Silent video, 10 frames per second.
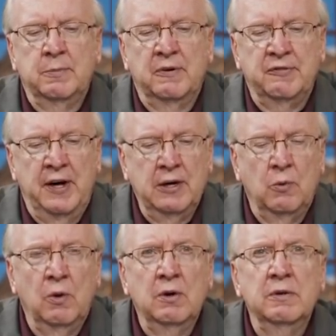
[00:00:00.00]
and
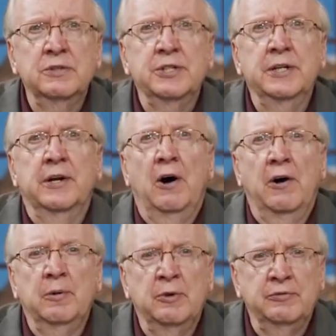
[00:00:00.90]
prophetic words and an
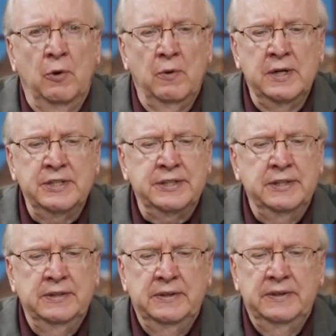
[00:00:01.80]
audible voice,